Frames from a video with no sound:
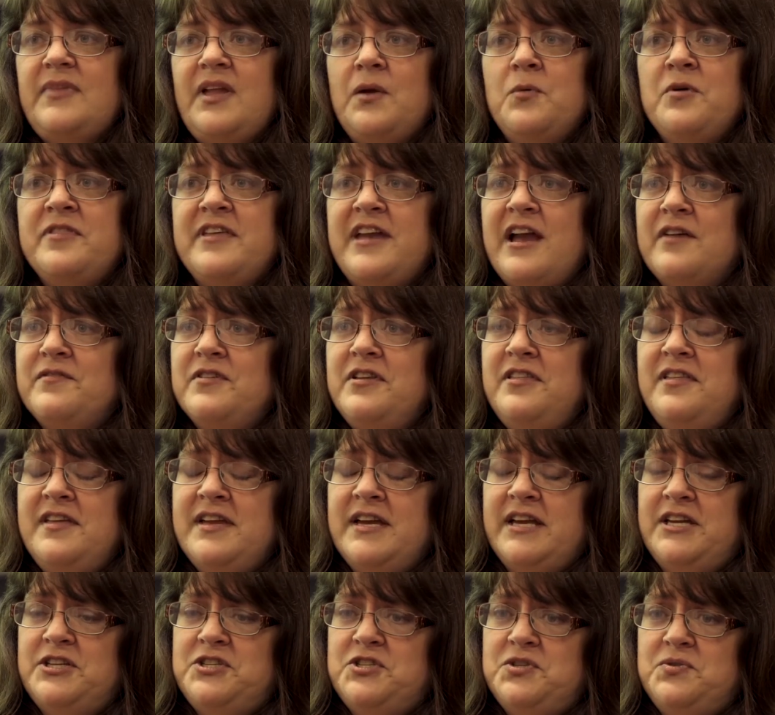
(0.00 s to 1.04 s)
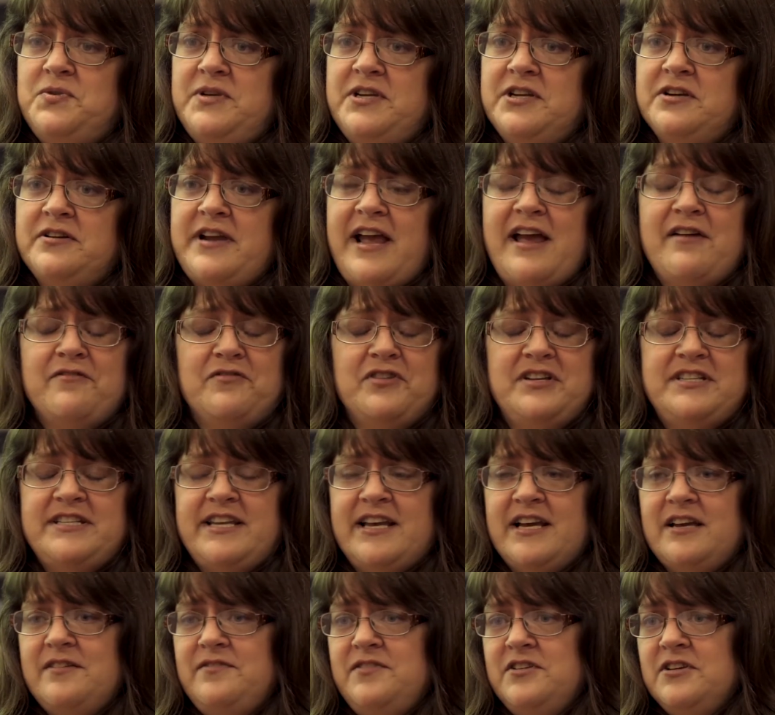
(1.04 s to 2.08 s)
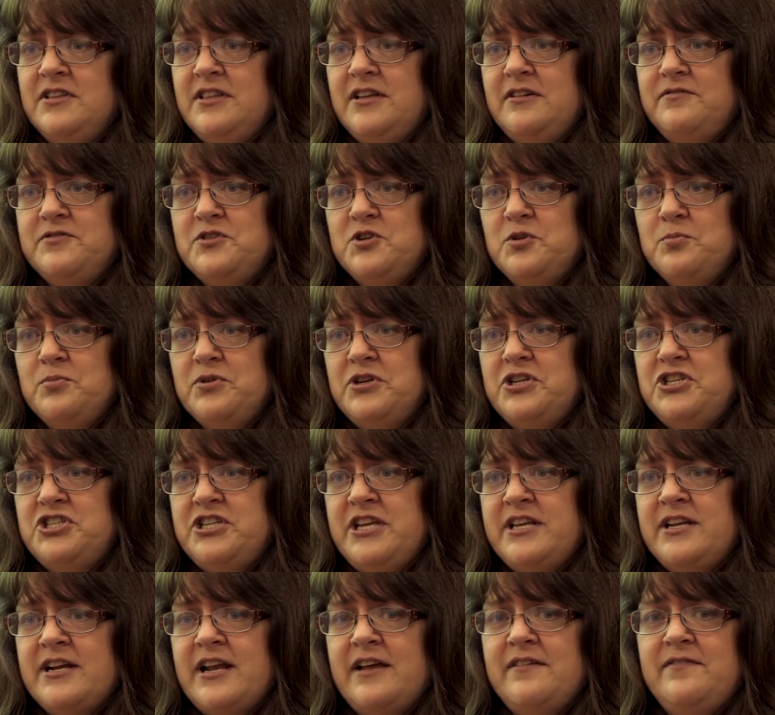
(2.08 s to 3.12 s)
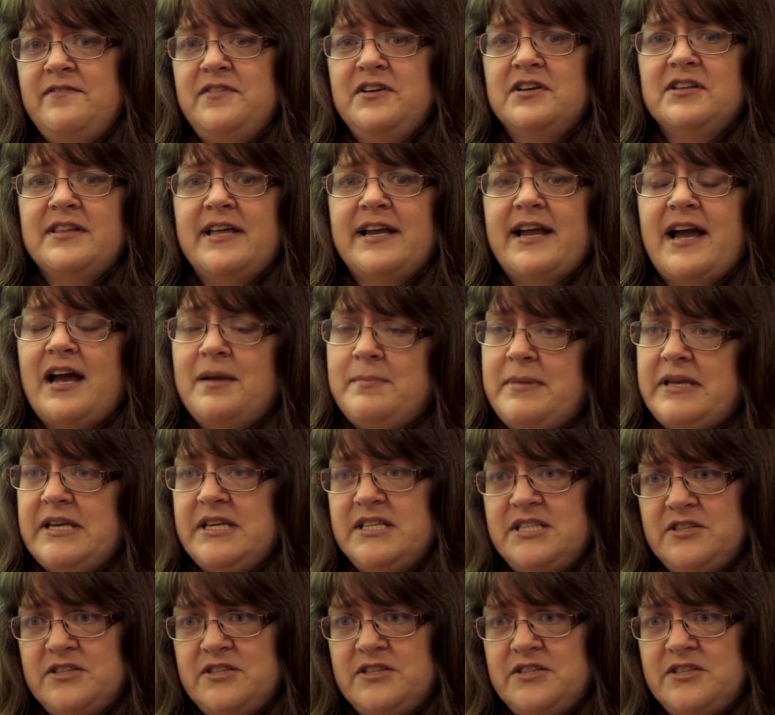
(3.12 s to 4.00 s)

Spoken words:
with everything I do here. Every day I feel loved and appreciated. I feel like I make a